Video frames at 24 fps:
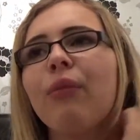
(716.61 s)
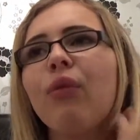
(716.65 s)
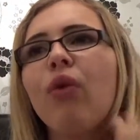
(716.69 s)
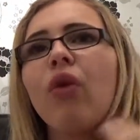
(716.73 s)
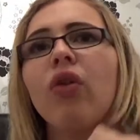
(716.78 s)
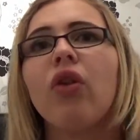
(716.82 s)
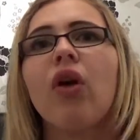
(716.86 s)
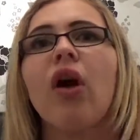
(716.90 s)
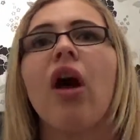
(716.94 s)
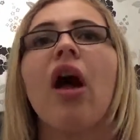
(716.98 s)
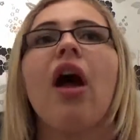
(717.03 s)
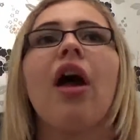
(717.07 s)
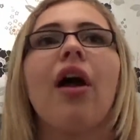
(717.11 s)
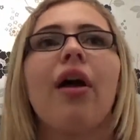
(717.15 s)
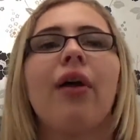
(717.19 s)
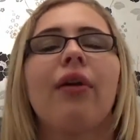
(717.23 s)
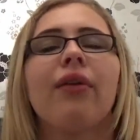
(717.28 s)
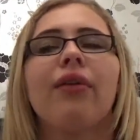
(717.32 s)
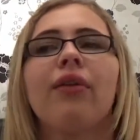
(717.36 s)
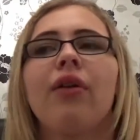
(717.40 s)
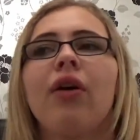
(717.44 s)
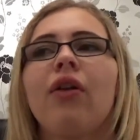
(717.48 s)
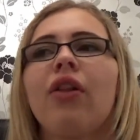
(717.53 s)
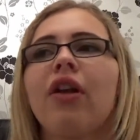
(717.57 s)
we're on our
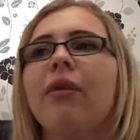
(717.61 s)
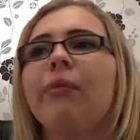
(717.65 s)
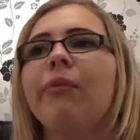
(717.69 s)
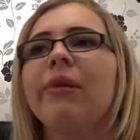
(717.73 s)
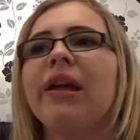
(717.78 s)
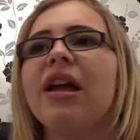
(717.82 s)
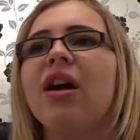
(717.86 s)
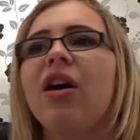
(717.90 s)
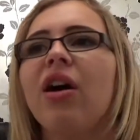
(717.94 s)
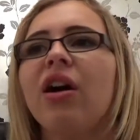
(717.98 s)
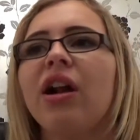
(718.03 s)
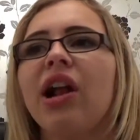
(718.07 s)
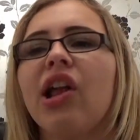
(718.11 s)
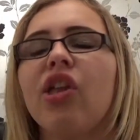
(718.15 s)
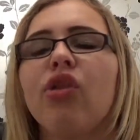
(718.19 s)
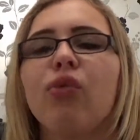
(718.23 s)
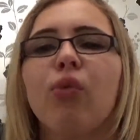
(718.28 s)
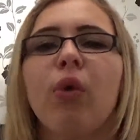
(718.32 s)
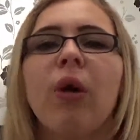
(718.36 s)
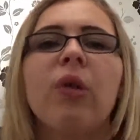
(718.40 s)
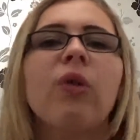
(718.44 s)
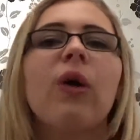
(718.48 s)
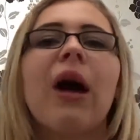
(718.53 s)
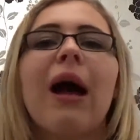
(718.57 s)
own on a complete island,
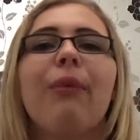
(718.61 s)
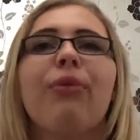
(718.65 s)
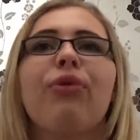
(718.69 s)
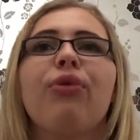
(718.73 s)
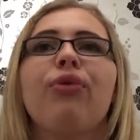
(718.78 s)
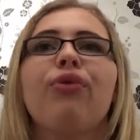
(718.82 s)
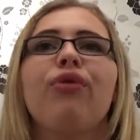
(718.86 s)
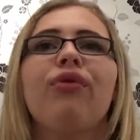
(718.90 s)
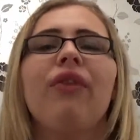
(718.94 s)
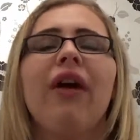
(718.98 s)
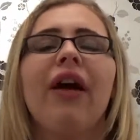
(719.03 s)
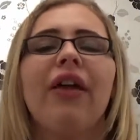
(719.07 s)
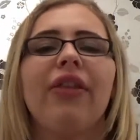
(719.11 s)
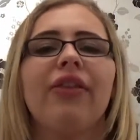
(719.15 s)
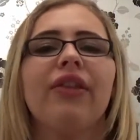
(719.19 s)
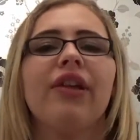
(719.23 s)
why not have some fun,